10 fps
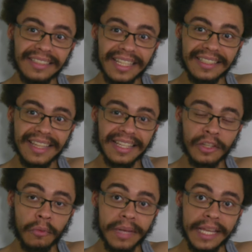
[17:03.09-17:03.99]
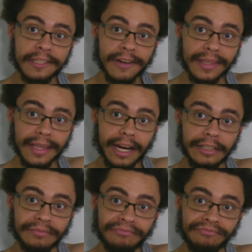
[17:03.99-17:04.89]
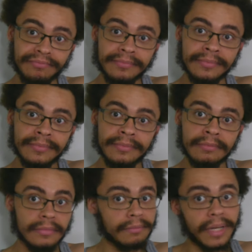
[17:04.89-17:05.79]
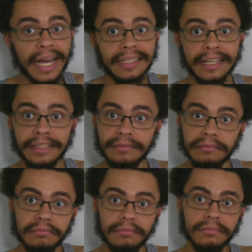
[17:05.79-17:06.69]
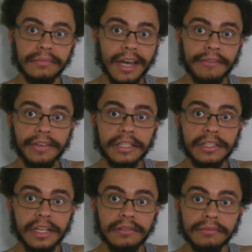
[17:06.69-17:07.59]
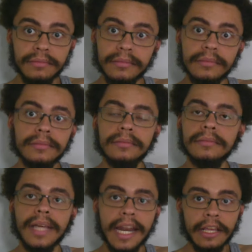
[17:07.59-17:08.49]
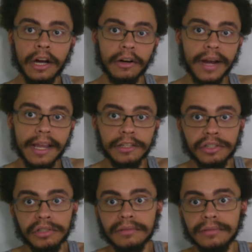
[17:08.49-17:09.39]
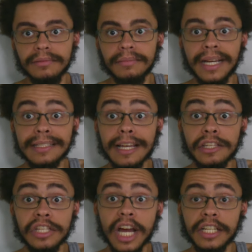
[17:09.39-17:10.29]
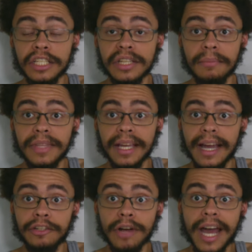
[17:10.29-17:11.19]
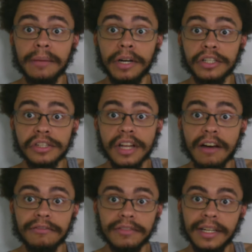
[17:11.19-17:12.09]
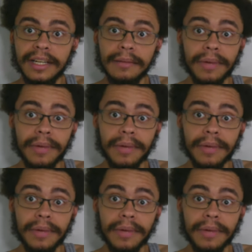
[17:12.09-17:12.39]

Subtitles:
That's obese right there. But I did it. I fixed it. At a younger age. Because I stuck to something. I tried a bunch of stuff.